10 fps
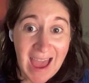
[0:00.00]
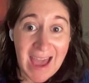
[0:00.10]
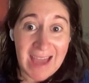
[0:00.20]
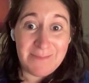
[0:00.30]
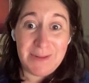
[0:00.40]

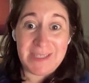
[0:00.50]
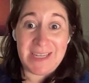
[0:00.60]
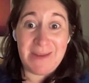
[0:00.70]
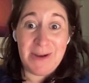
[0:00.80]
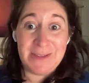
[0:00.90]
And
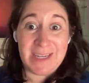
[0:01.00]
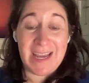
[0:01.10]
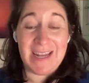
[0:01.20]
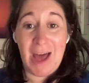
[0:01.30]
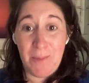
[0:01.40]
placebos
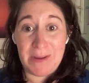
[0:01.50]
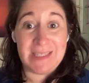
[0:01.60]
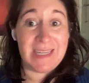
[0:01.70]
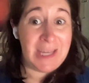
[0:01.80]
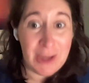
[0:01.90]
can help
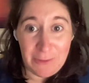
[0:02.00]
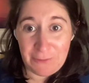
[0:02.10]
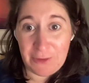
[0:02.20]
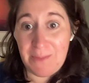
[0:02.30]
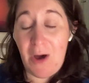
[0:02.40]
us heal
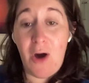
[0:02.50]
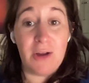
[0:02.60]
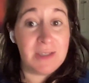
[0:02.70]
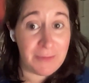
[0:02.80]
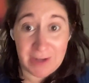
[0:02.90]
from
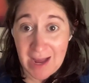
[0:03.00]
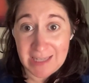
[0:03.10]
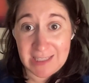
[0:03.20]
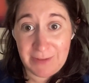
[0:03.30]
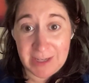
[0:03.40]
all different
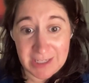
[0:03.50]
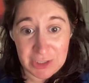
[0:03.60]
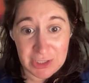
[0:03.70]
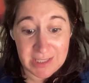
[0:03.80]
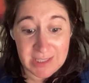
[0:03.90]
kinds of
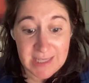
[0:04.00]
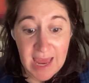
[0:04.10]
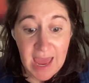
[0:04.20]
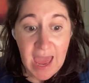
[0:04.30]
conditions.